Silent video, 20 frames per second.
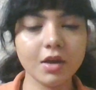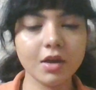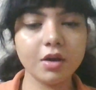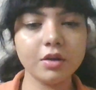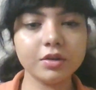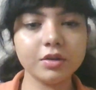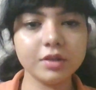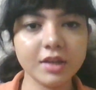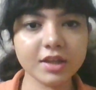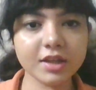
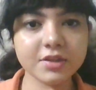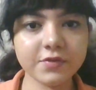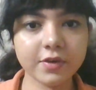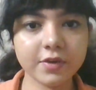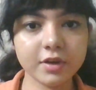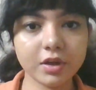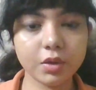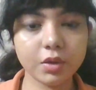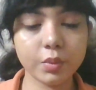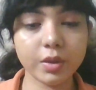In the next
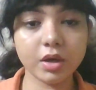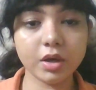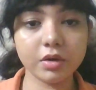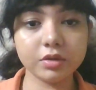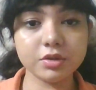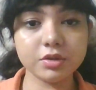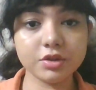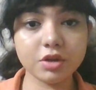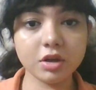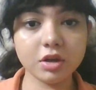video, we are
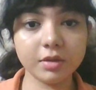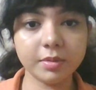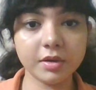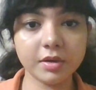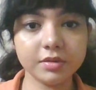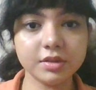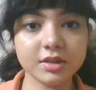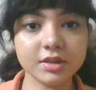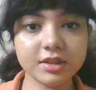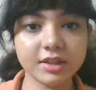going to talk
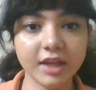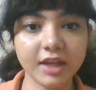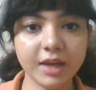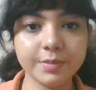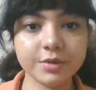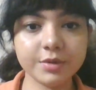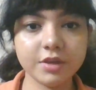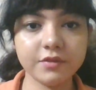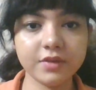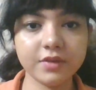about the
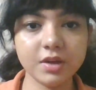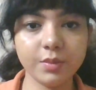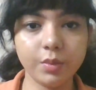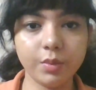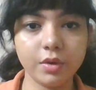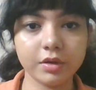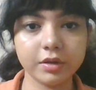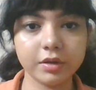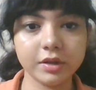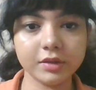types of
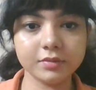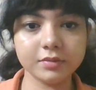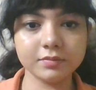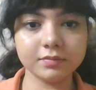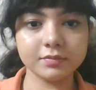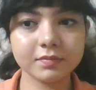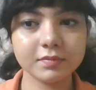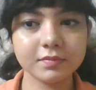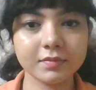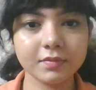networking.
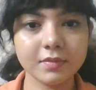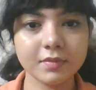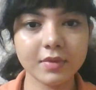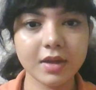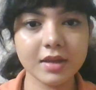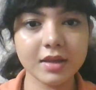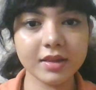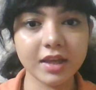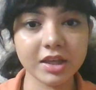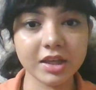
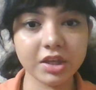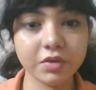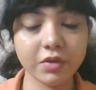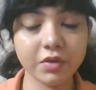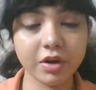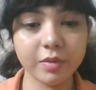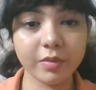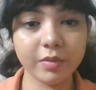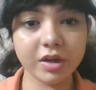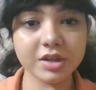Thank you
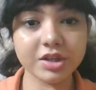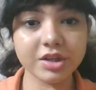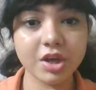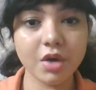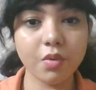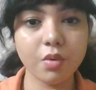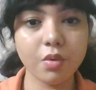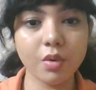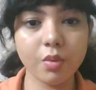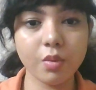very much
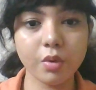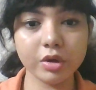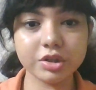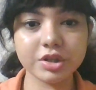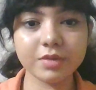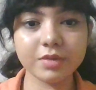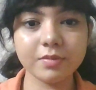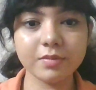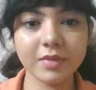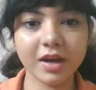for
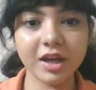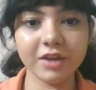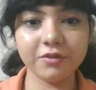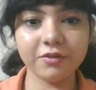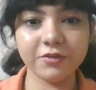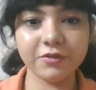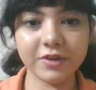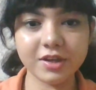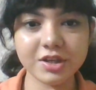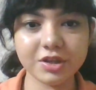watching my
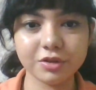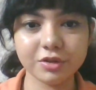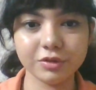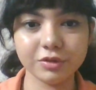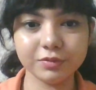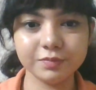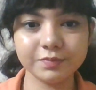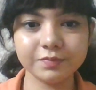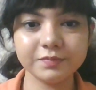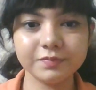
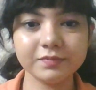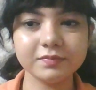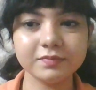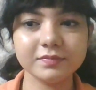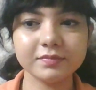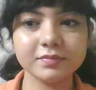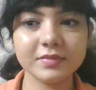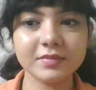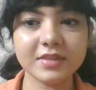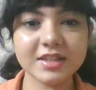video.
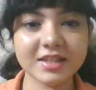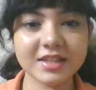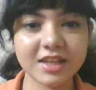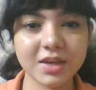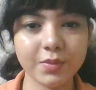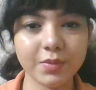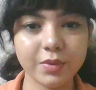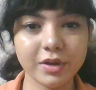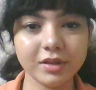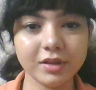
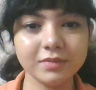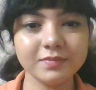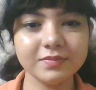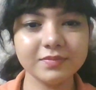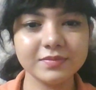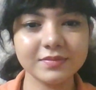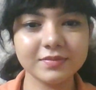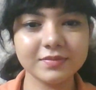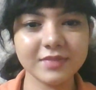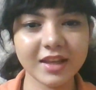Stay well.
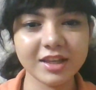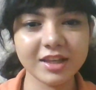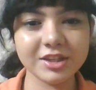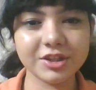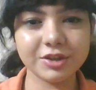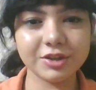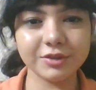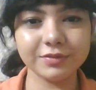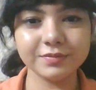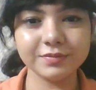
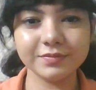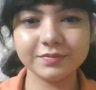Thank you.